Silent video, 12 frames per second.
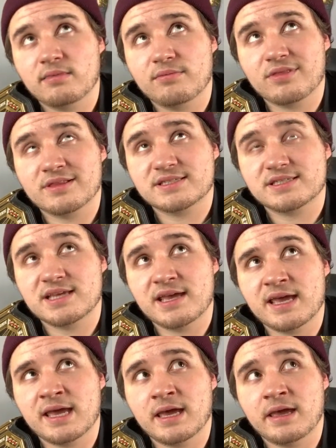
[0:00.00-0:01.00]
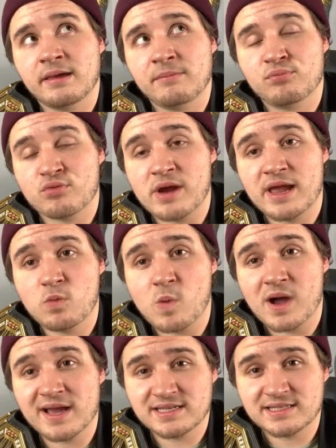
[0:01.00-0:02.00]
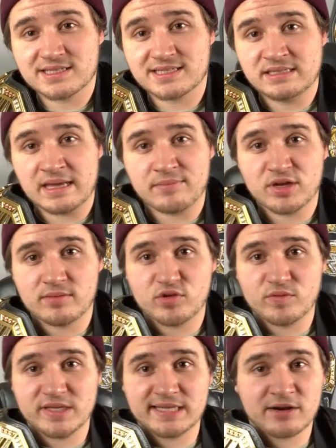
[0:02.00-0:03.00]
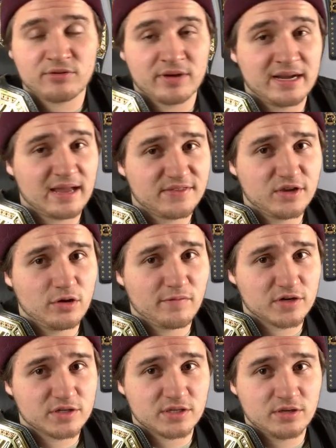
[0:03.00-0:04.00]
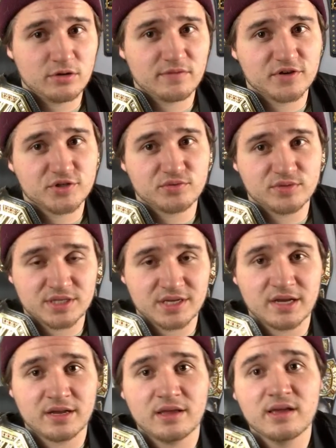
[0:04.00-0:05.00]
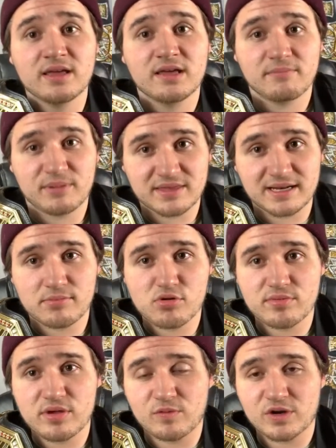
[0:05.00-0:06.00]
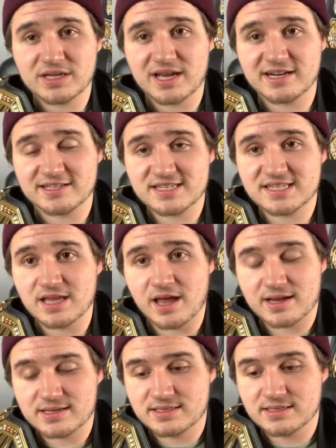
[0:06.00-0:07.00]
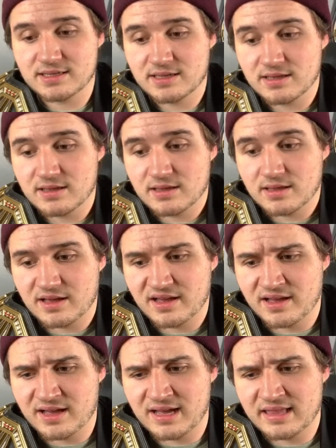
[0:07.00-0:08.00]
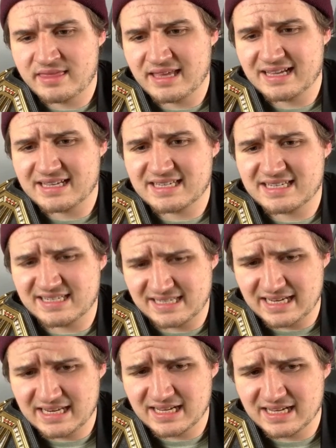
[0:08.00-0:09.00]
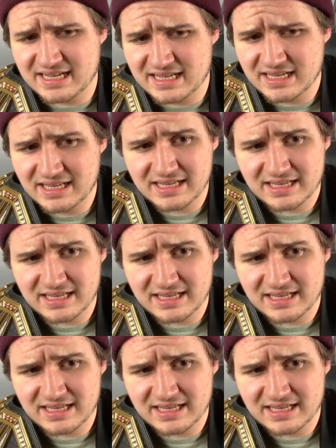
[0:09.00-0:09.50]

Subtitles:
let's say Bray Wyatt's WWE title reign. Not the Universal. The Universal was good, but the WWE one kind of sucked. I think Cena,